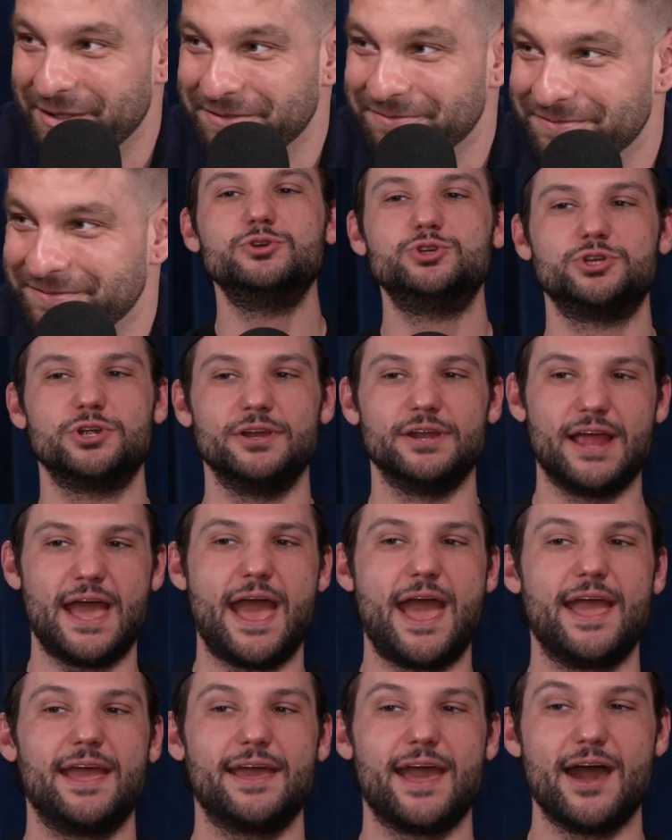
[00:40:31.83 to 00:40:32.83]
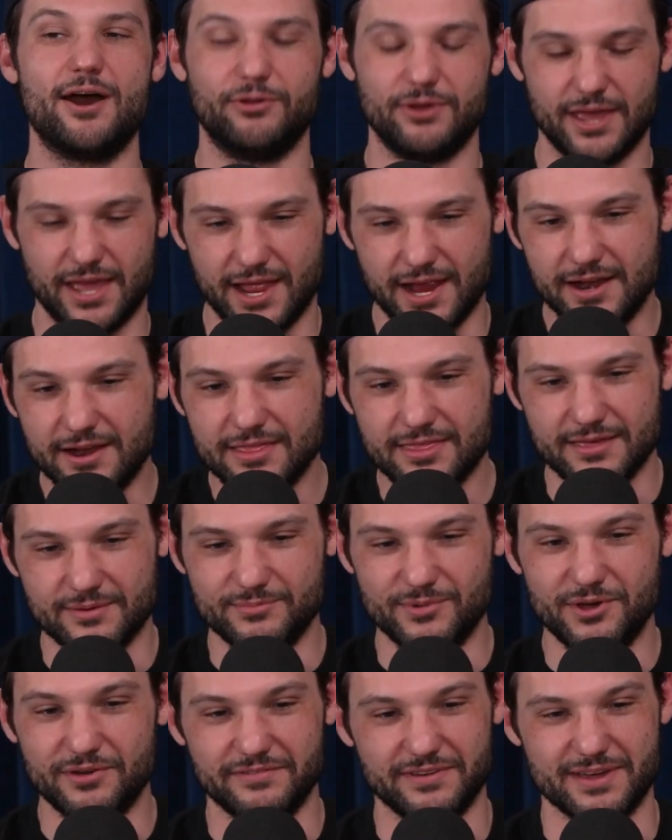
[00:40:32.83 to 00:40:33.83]
Well, yeah, you shouldn't hang out in the
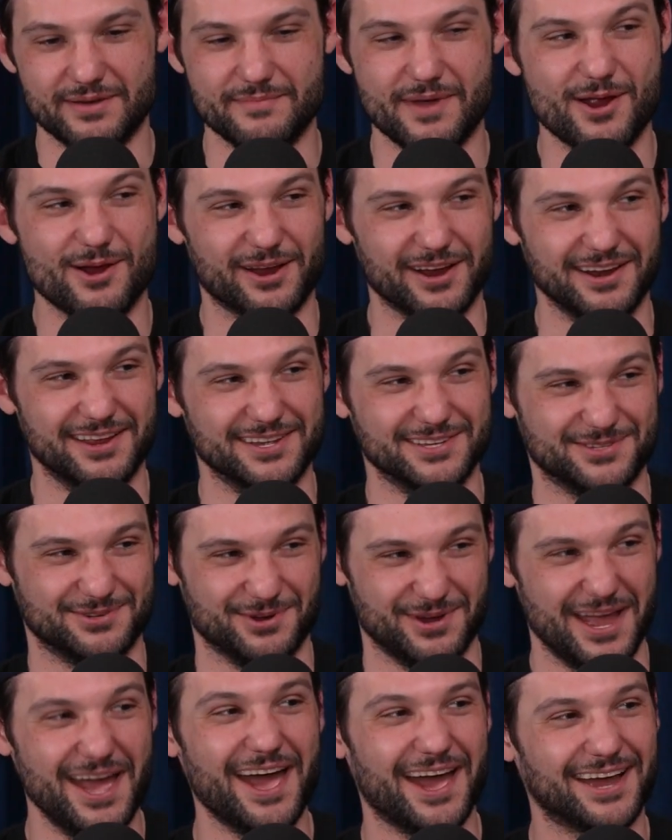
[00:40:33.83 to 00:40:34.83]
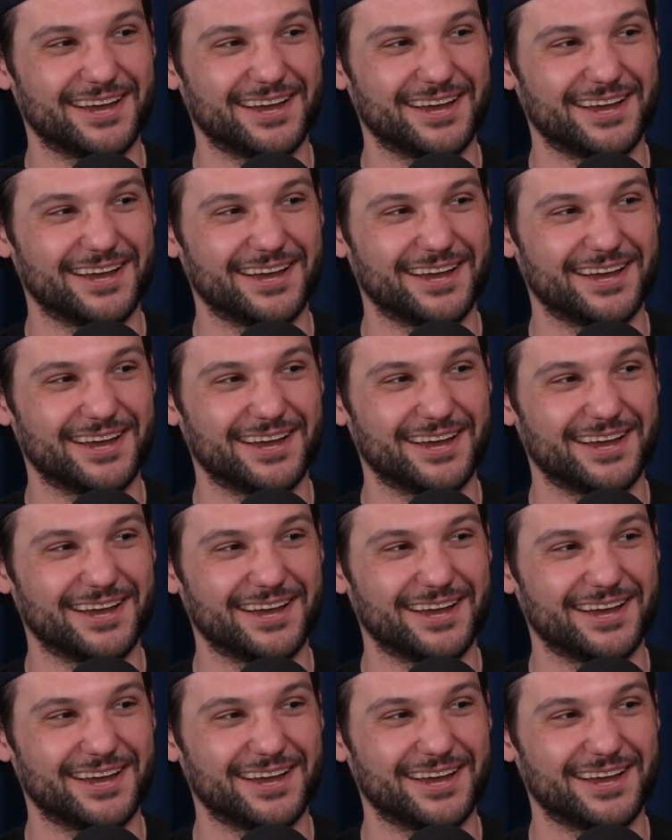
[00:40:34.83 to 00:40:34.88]
movie American History X.